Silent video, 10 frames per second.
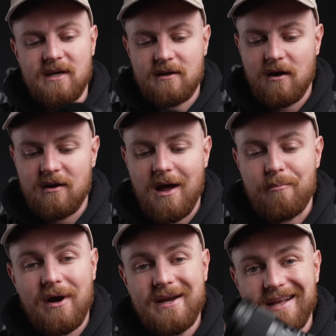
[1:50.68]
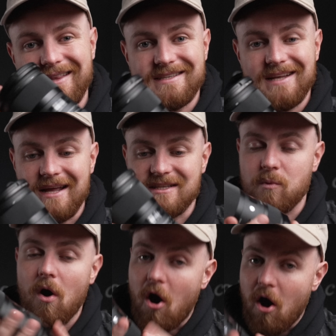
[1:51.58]
I'd kind of like break down this lens,
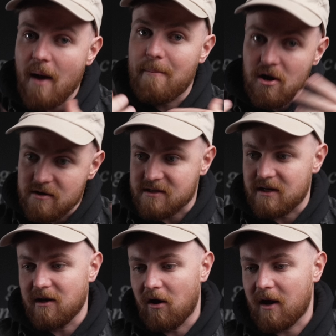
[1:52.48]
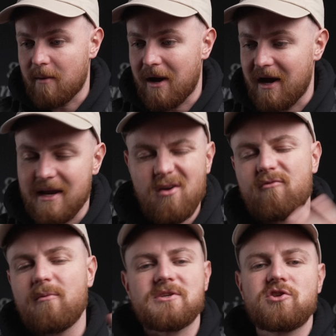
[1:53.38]
what I personally like about it, not
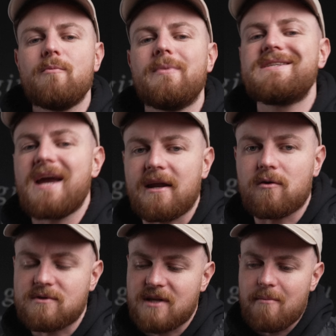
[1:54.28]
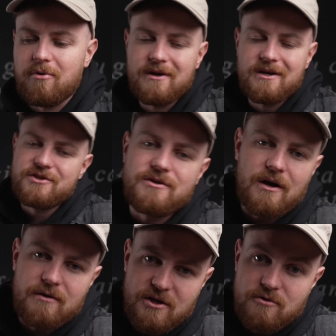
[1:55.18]
from a super technical standpoint, because
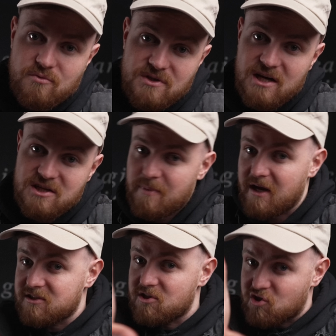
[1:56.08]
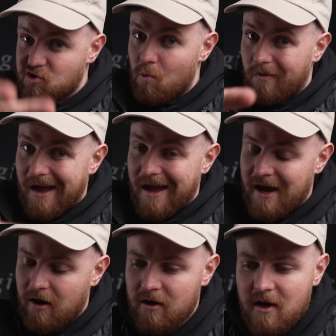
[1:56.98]
the usual suspects can sort that
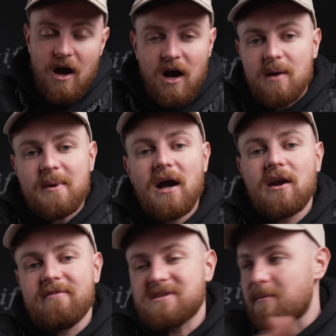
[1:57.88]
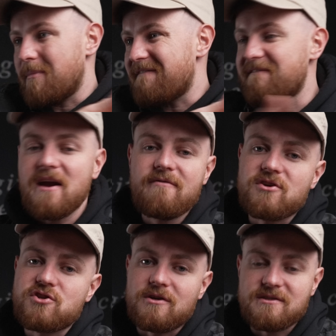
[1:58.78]
out. I'm going to be going over some of my favourite
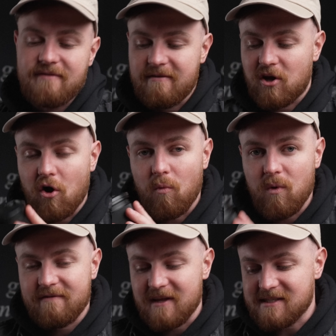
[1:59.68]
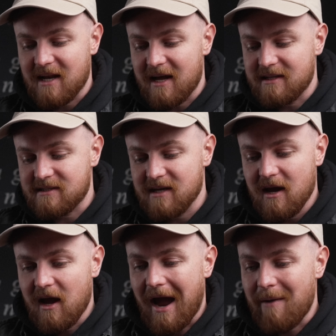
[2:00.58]
shots I've ever got with this lens,
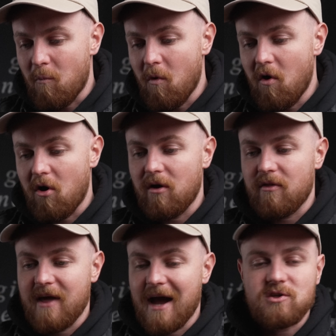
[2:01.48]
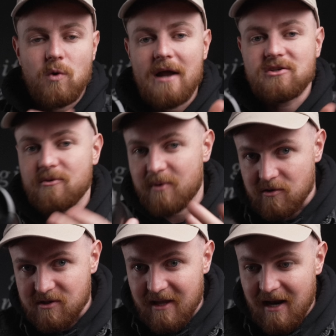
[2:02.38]
and what the actual
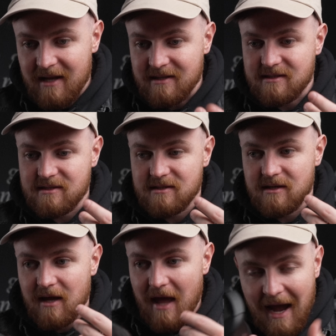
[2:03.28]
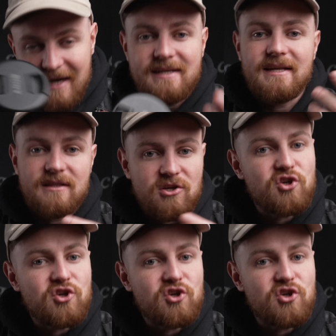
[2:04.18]
attributes of the lens aided the